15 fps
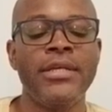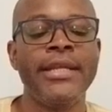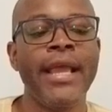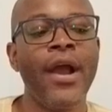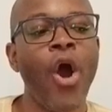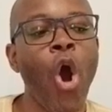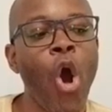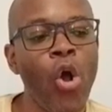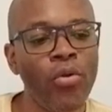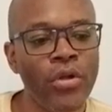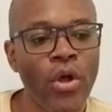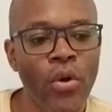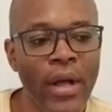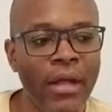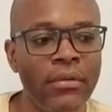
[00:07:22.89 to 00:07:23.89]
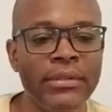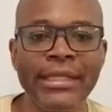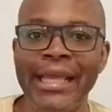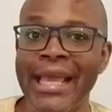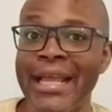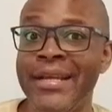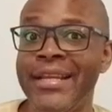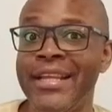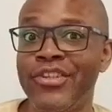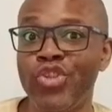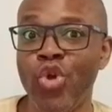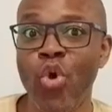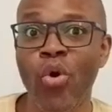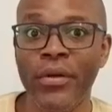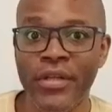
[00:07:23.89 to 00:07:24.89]
they all go out there and they
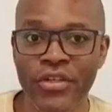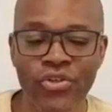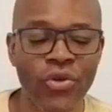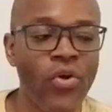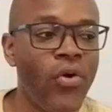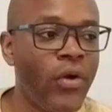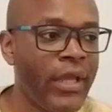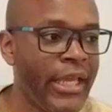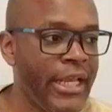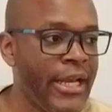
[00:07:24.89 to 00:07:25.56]
talk the talk,